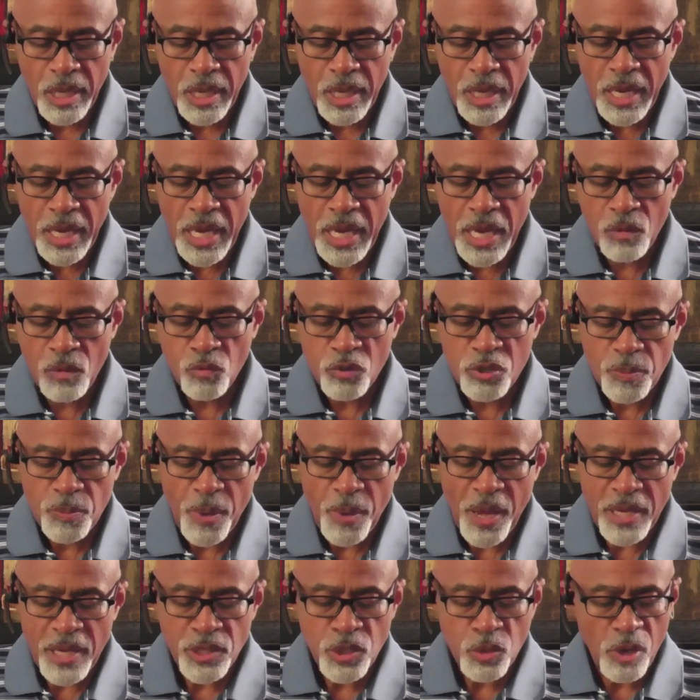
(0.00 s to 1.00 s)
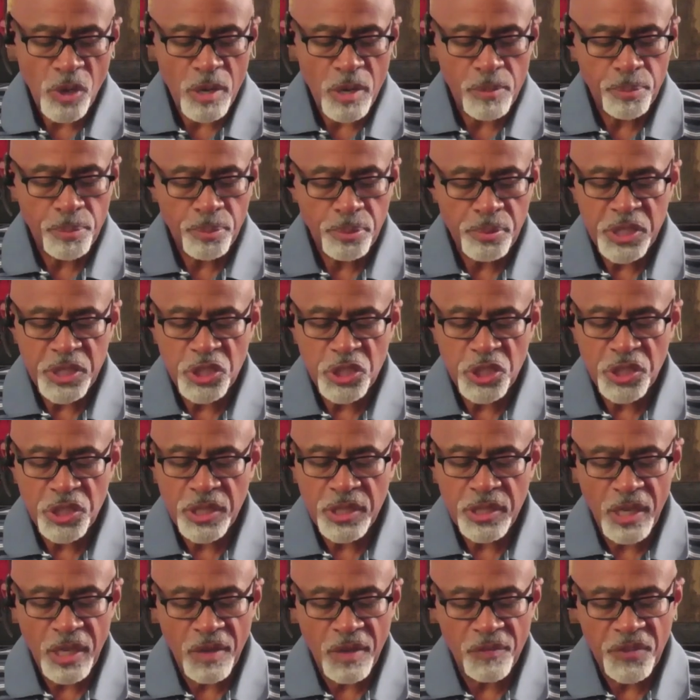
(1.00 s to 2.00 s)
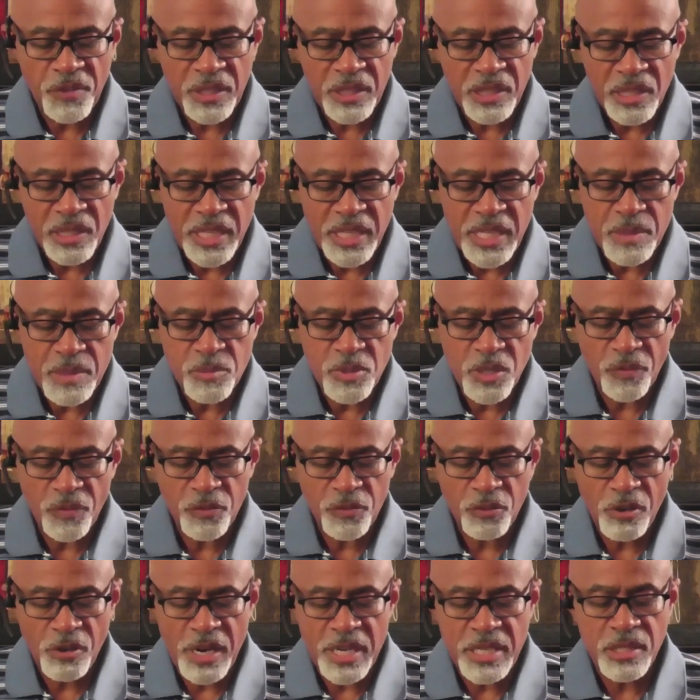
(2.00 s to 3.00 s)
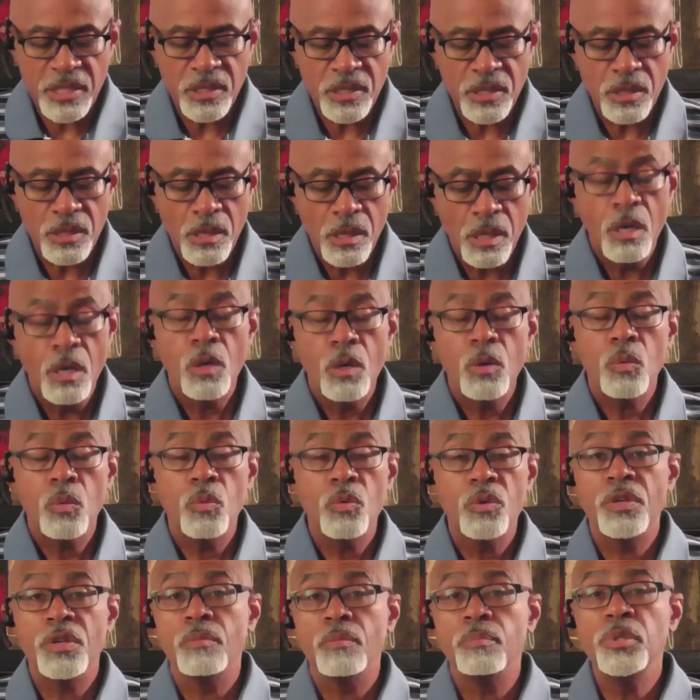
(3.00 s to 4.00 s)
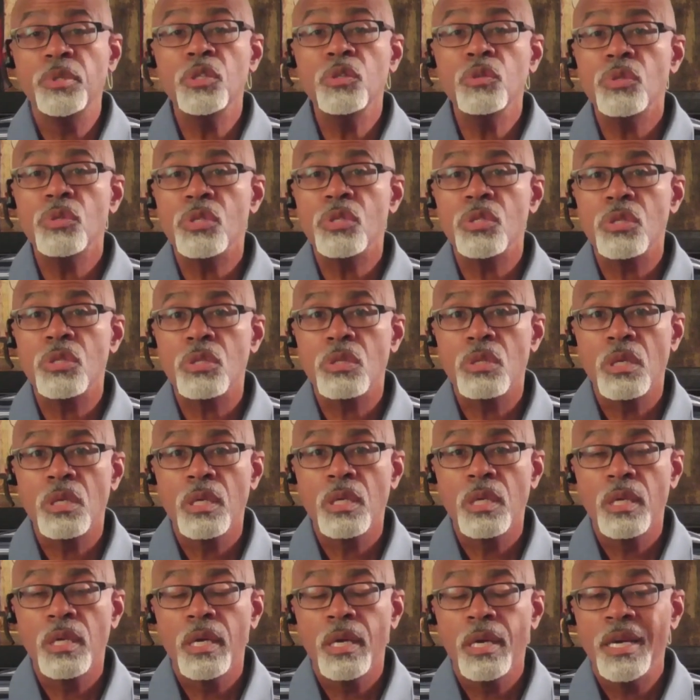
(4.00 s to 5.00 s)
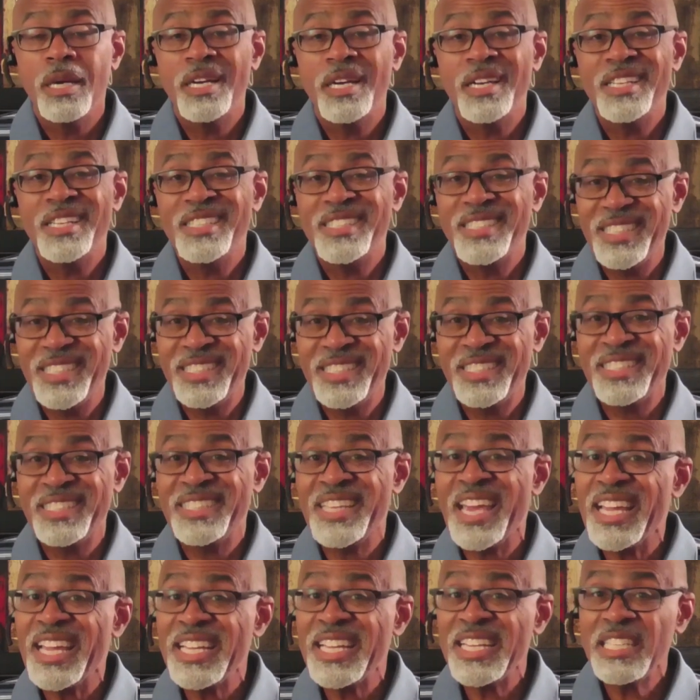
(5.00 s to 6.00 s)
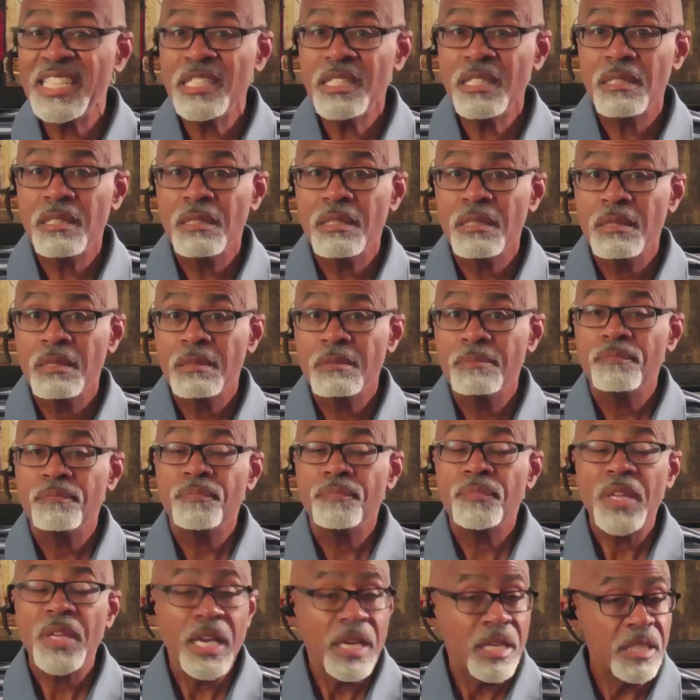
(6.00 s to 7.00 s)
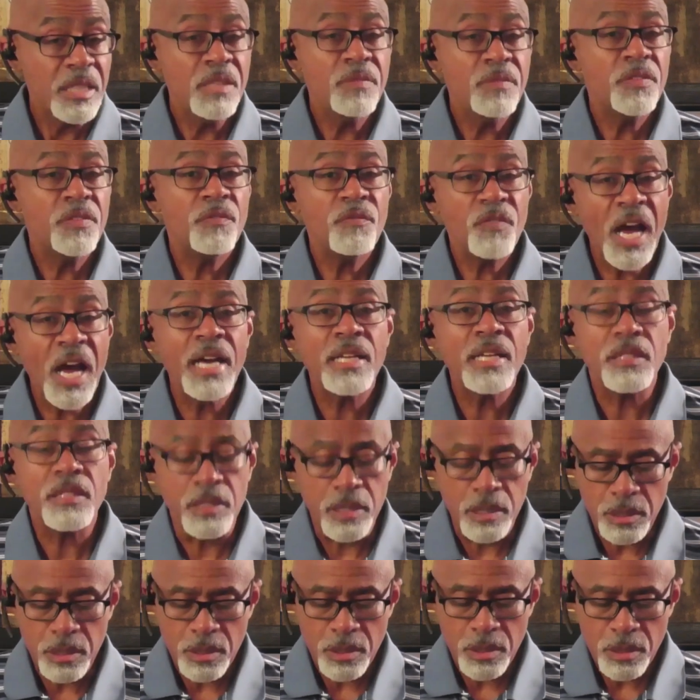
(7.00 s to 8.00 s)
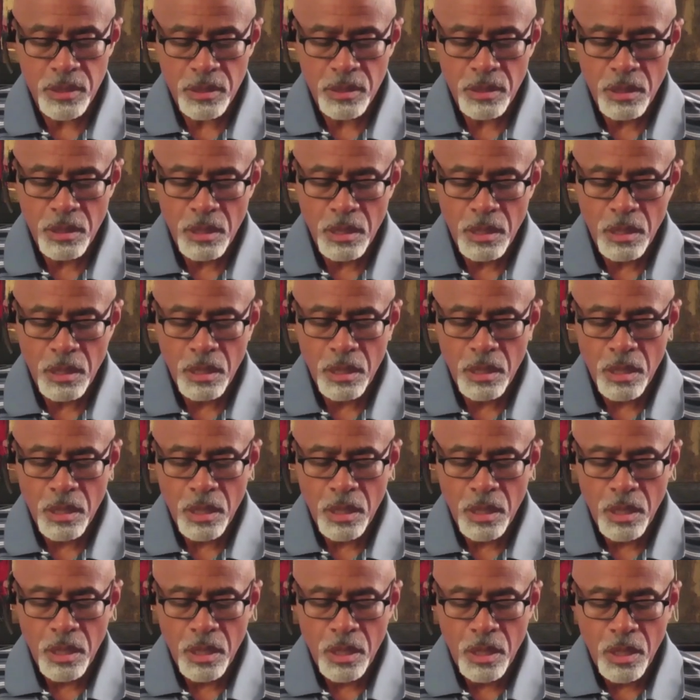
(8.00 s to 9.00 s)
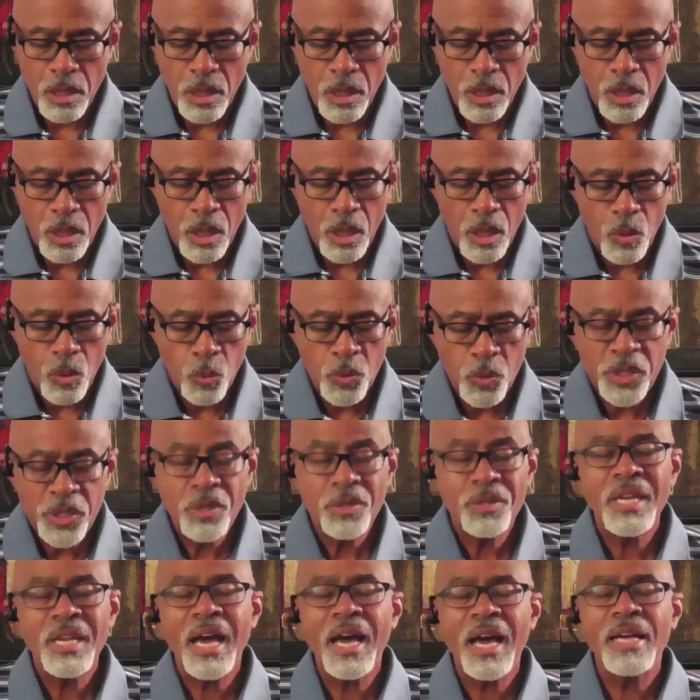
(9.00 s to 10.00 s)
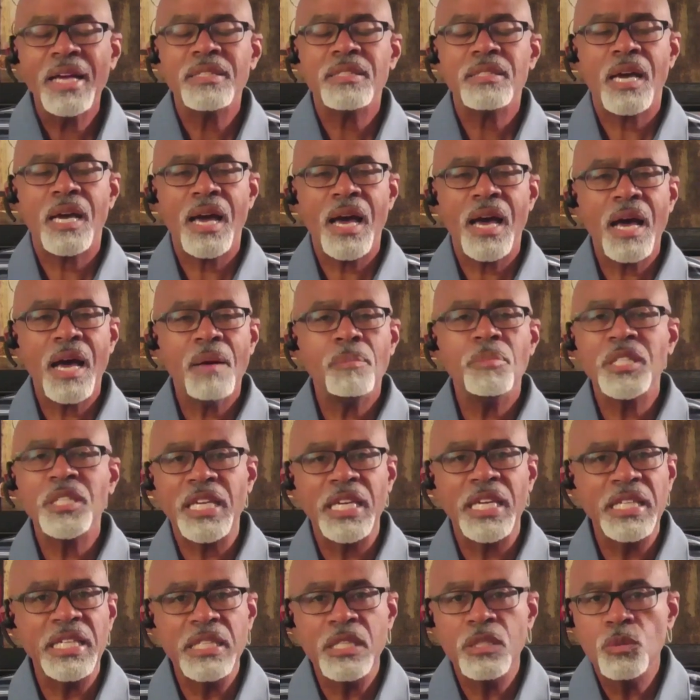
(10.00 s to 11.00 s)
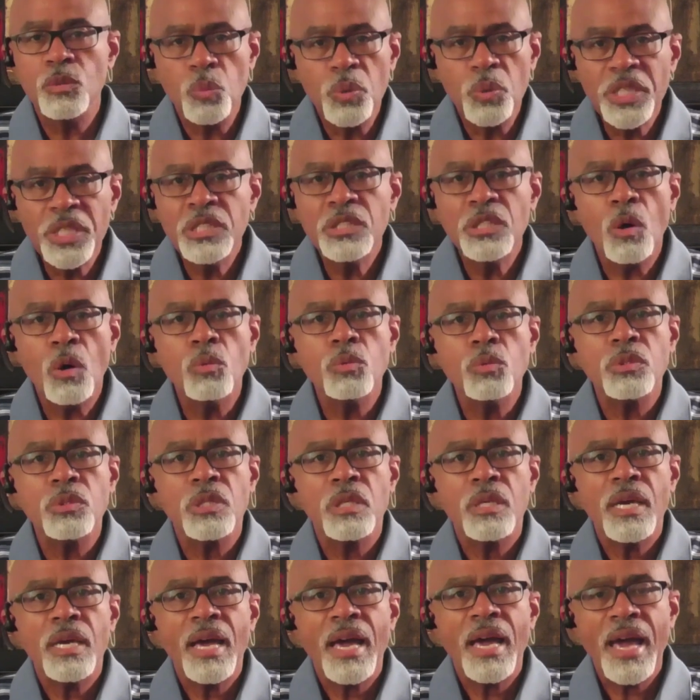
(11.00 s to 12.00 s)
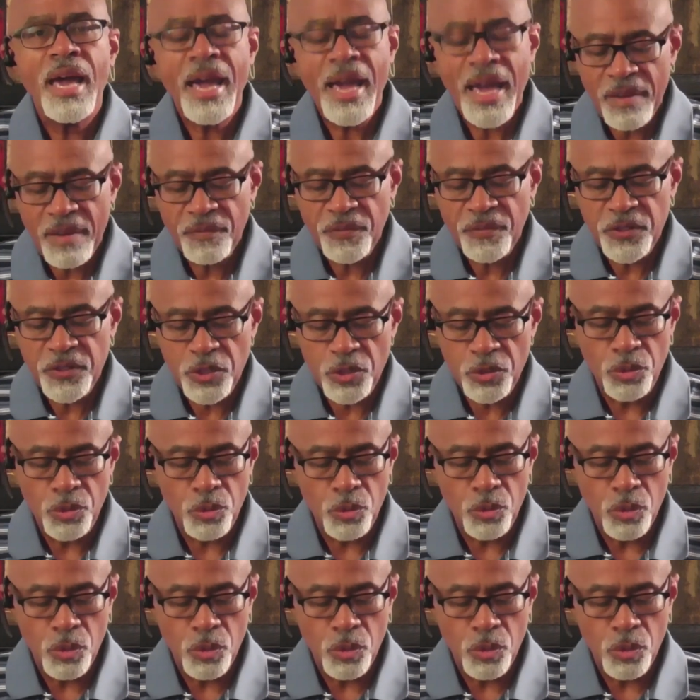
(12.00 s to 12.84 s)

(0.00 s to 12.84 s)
and respond to our preaching of the claims of Christ with abuse, disdain, and even violence, we are not obligated, we don't have to